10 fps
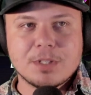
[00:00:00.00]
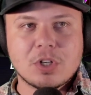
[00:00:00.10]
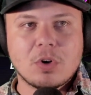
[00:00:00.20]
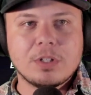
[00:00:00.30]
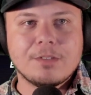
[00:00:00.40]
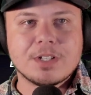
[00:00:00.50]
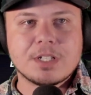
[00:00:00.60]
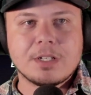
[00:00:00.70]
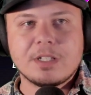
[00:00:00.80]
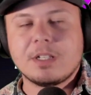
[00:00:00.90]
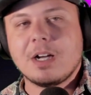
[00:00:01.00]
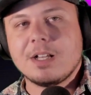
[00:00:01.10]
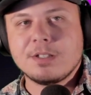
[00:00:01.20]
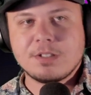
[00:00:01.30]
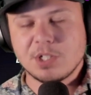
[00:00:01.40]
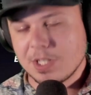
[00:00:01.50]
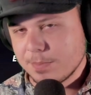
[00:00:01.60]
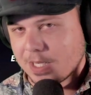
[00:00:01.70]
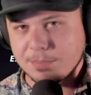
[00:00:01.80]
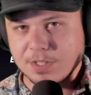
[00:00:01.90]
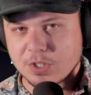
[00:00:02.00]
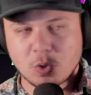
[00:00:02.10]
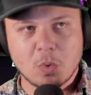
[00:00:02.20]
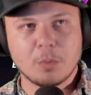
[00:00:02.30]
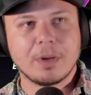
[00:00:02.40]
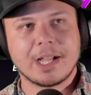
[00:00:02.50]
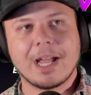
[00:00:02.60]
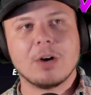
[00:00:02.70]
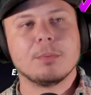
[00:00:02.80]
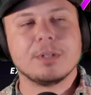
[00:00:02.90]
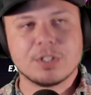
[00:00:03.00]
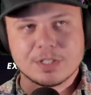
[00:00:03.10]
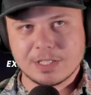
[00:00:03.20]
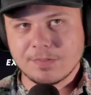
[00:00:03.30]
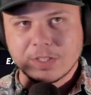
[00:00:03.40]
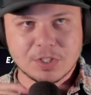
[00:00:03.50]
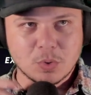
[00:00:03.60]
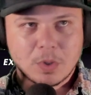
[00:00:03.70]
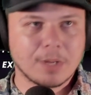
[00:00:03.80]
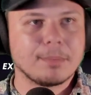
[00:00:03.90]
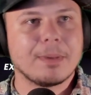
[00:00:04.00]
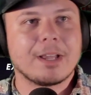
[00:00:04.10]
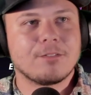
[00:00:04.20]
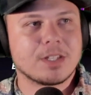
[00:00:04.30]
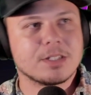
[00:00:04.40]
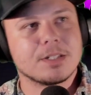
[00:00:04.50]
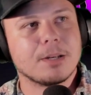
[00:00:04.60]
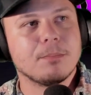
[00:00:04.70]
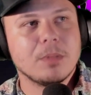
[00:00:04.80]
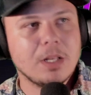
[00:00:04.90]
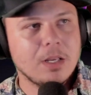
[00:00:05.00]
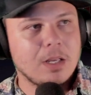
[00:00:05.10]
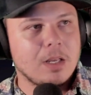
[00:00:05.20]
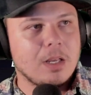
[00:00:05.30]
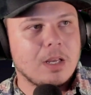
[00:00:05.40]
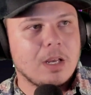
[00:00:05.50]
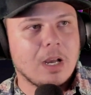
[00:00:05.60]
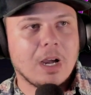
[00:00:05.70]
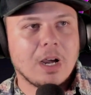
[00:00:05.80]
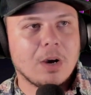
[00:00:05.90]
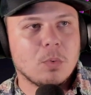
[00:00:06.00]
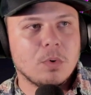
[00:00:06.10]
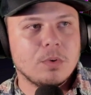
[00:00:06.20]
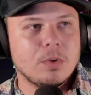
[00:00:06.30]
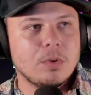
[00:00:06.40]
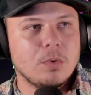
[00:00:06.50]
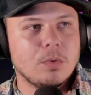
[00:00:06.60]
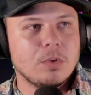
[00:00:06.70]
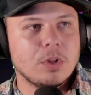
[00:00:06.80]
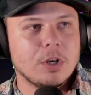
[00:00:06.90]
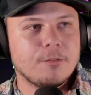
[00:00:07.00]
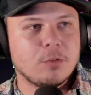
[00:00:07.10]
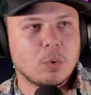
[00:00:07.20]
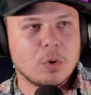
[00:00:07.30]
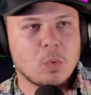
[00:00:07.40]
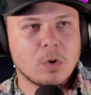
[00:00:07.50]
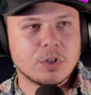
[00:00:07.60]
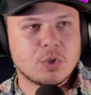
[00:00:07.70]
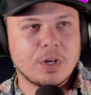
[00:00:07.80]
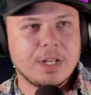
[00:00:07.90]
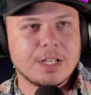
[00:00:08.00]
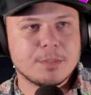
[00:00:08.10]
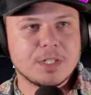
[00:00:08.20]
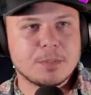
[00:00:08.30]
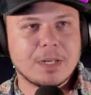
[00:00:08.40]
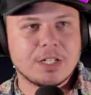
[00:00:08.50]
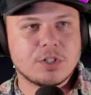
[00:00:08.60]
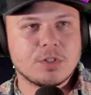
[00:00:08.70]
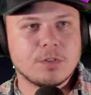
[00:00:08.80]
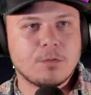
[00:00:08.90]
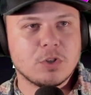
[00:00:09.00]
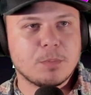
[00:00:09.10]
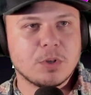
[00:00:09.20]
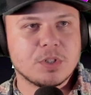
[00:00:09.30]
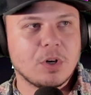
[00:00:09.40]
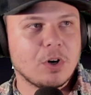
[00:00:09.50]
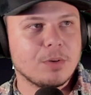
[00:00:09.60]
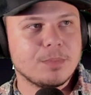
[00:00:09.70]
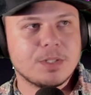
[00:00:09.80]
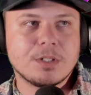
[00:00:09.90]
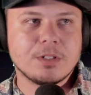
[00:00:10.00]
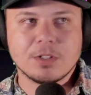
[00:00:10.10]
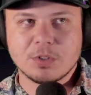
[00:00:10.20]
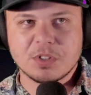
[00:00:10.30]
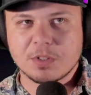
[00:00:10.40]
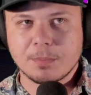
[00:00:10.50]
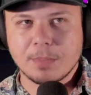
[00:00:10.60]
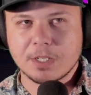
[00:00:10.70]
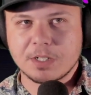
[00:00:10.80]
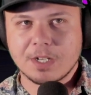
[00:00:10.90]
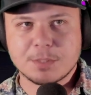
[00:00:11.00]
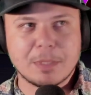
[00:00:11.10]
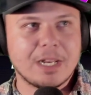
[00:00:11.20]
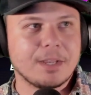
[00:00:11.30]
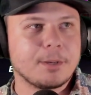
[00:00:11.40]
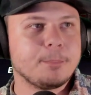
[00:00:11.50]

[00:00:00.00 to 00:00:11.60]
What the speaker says: currently investigating the cause, so sometimes the store will bug out, but just leaving the store and coming back fixes it. The Florida Wart trait has mismatched first-person arms, so there's a bugged cosmetic.